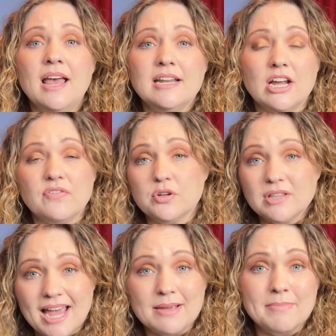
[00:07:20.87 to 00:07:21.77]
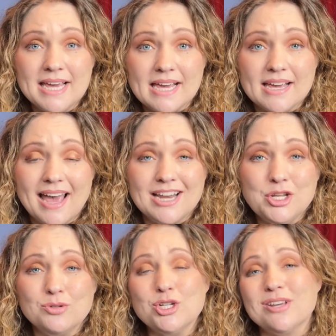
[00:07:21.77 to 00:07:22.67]
Now, if you're like me and
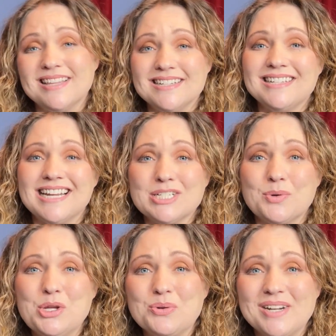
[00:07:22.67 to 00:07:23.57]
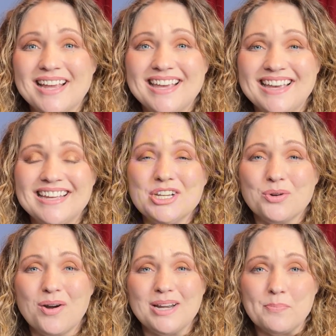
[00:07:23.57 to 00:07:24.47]
you took these tests when you were a kid, you're
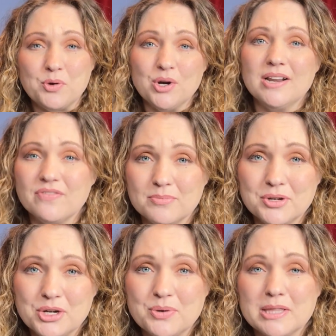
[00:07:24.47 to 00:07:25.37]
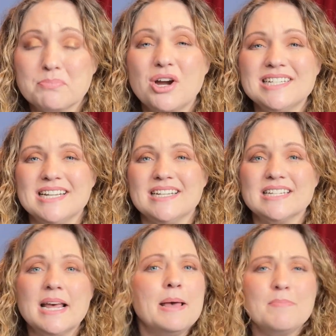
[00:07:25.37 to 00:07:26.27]
already pretty familiar with the process.
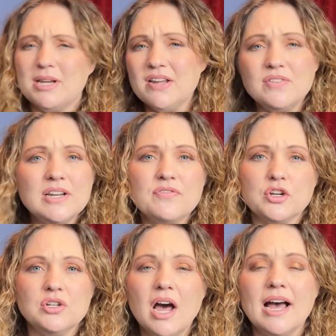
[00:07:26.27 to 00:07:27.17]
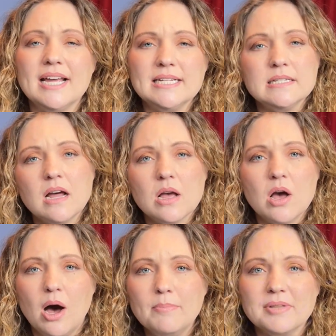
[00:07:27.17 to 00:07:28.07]
But even if you're not, it's not
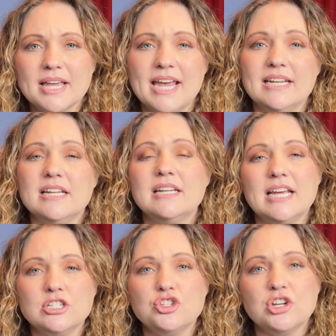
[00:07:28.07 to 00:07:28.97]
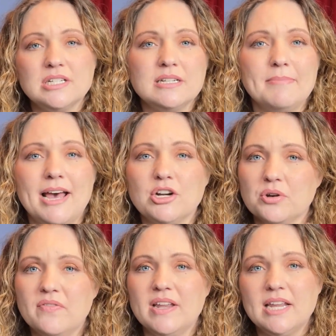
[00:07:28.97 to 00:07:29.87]
complicated. It's just a matter
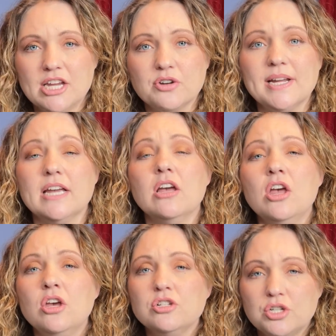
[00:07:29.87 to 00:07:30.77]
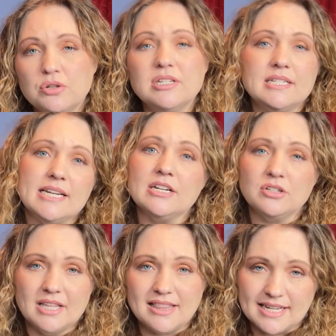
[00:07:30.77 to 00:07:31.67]
of adhering to the
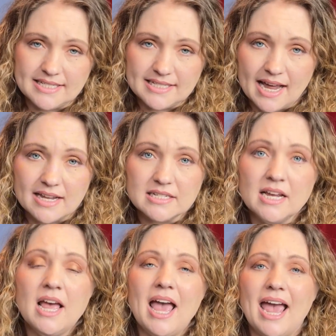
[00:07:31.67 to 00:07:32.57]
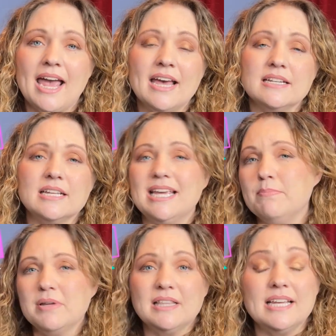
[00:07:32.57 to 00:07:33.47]
standard that they set and
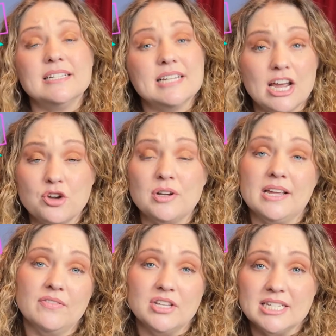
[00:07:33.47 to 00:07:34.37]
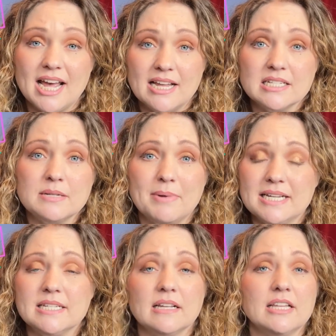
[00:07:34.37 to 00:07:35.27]
keeping the integrity of the tests,
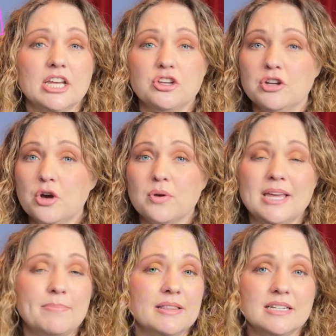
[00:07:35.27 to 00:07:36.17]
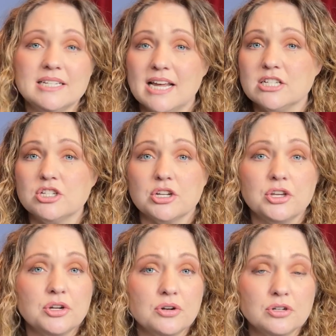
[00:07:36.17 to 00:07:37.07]
basically, keeping the tests
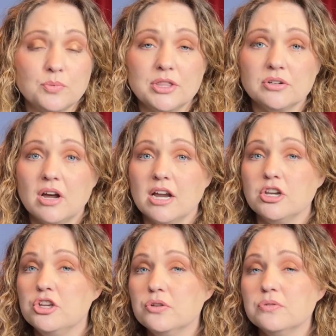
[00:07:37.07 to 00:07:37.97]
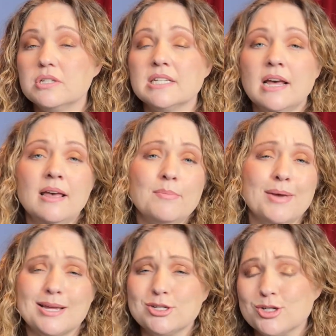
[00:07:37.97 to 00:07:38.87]
secured when they're not in use,
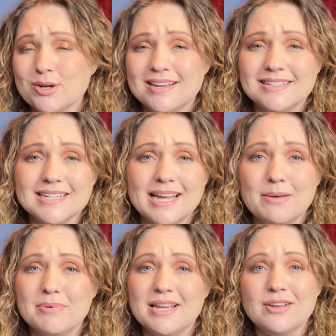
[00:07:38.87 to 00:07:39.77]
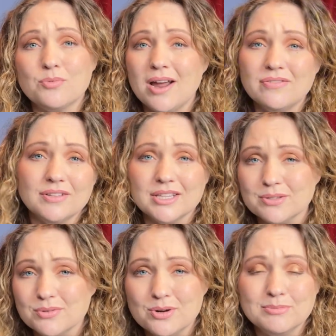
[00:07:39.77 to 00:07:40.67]
making sure kids can't be rifling
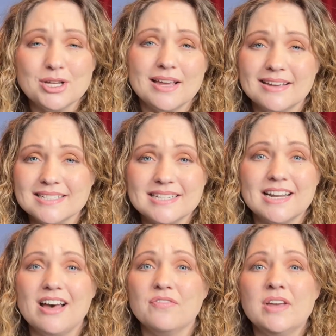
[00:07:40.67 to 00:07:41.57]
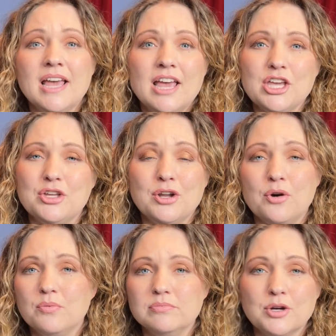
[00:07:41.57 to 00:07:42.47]
through them, looking at stuff,
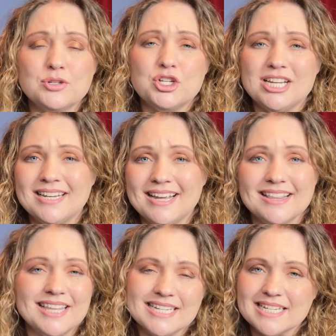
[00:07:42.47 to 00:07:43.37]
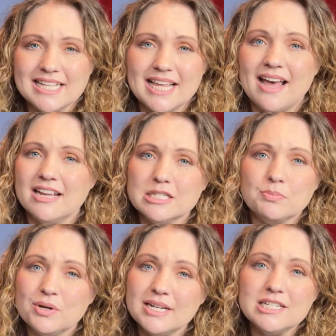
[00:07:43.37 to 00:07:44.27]
no cheating, things like that. It's
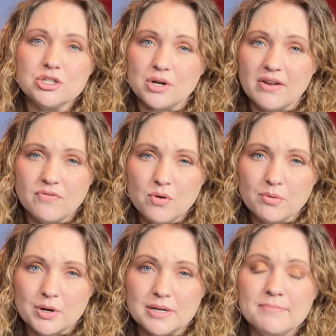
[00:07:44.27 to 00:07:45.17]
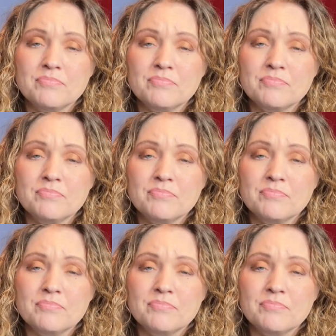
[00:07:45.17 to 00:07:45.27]
pretty straightforward.